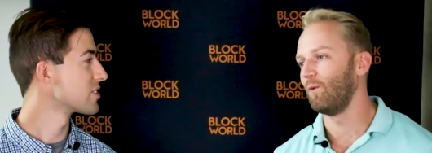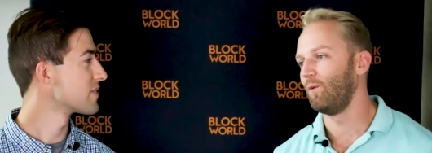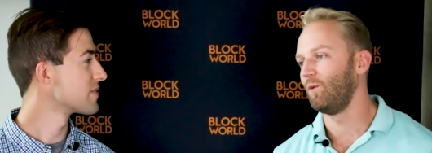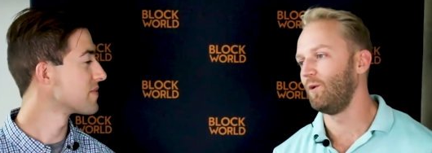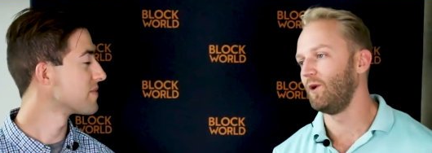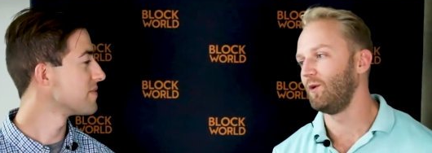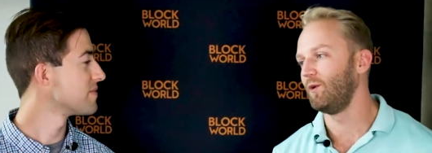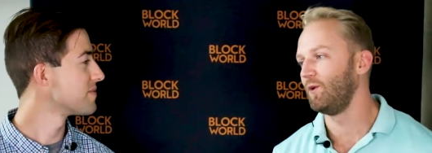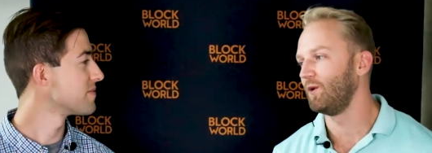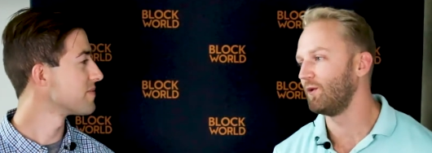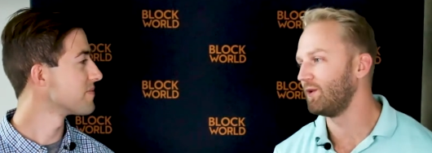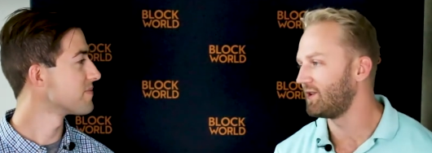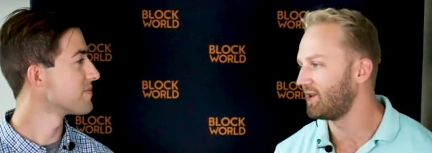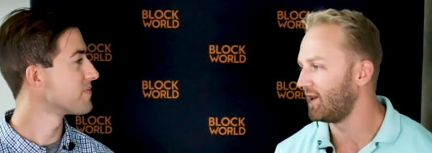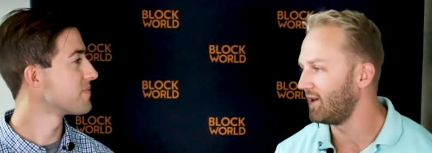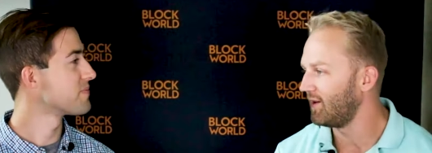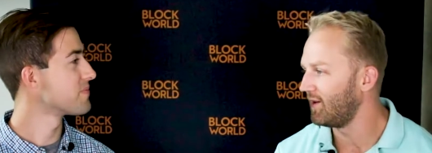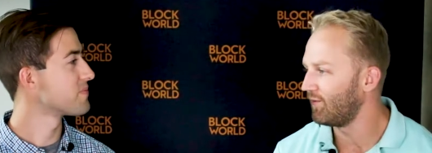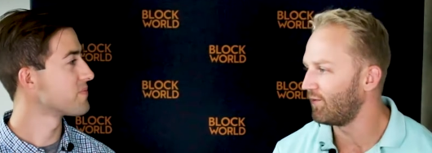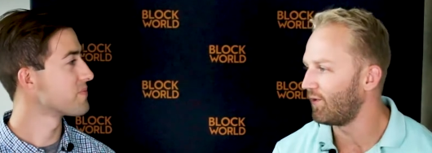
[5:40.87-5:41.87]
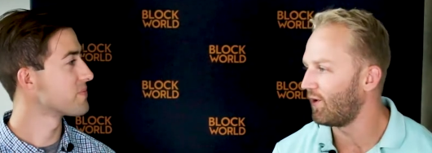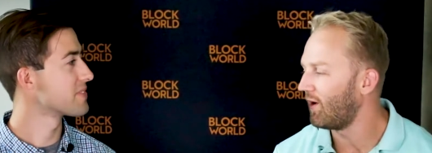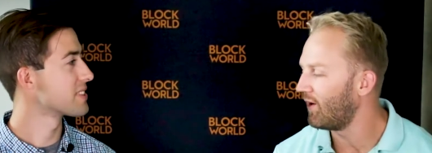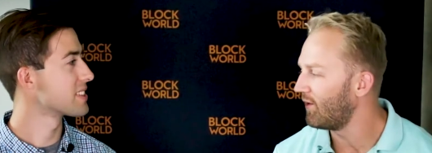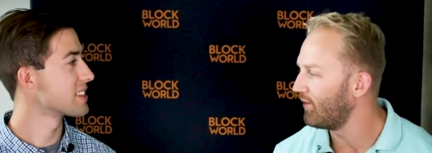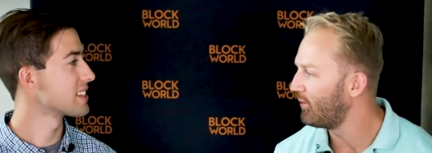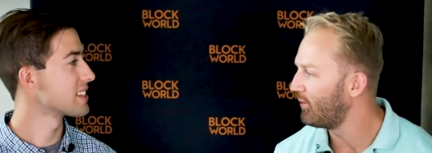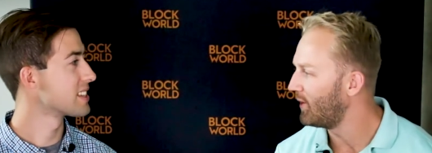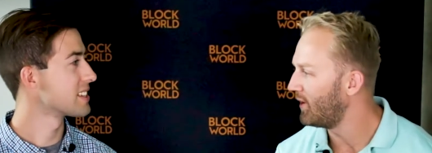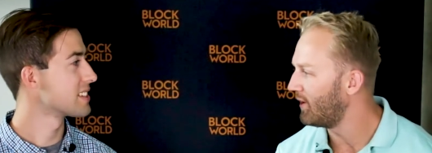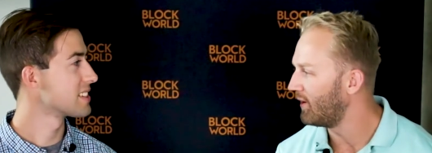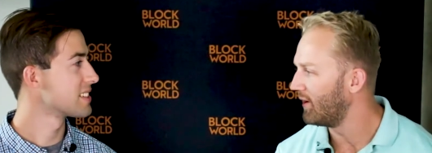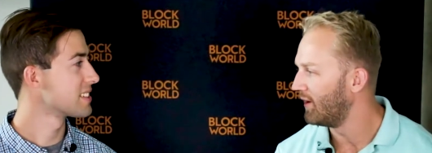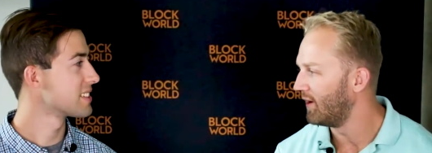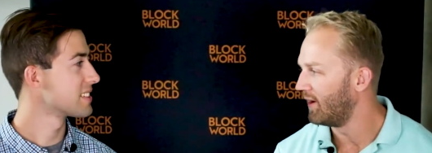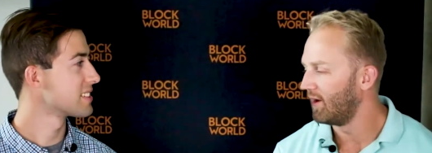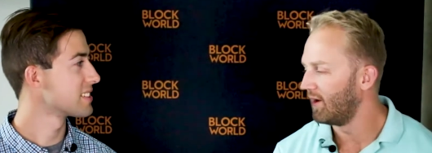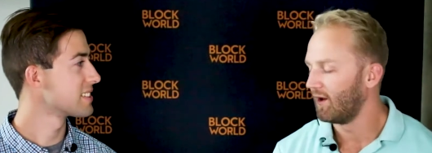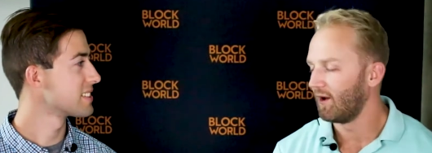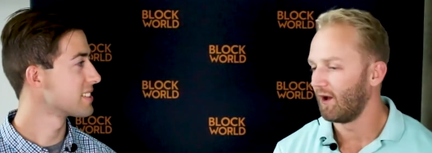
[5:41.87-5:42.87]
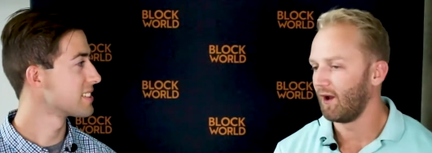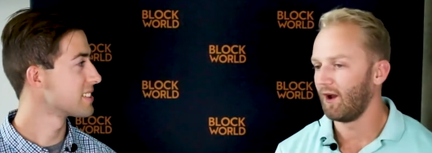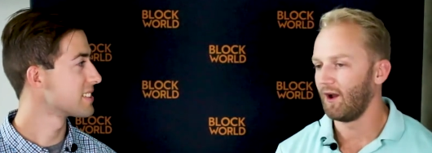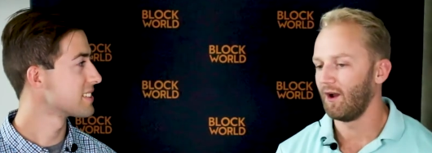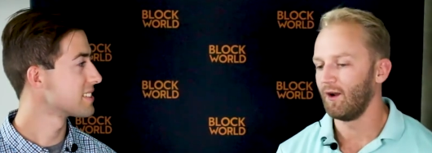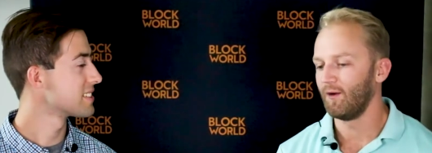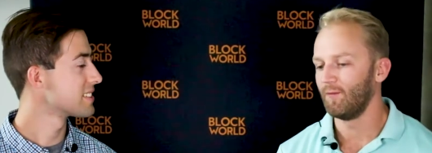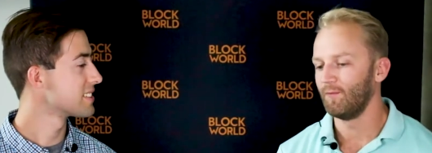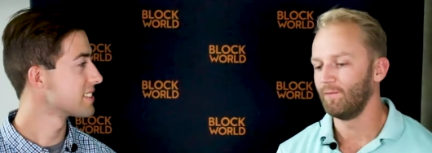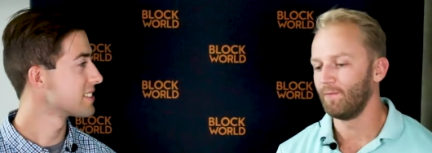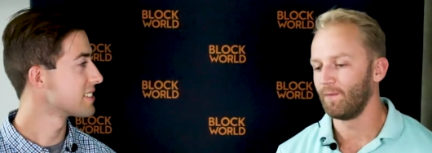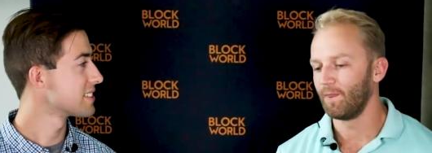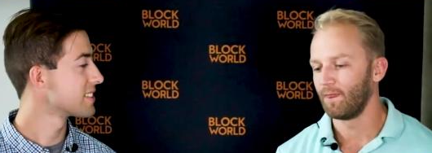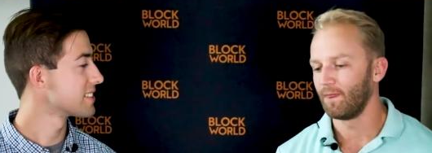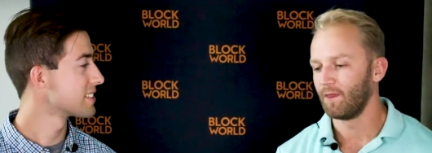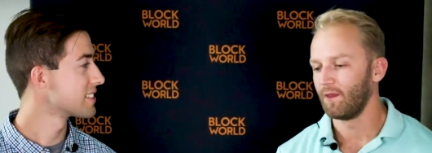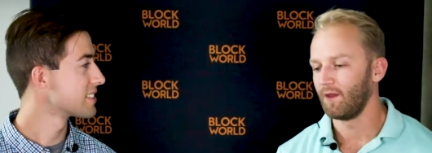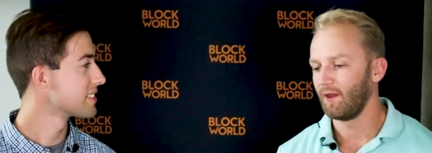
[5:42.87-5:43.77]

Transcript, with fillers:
Speaker 1: we will stay involved, but um,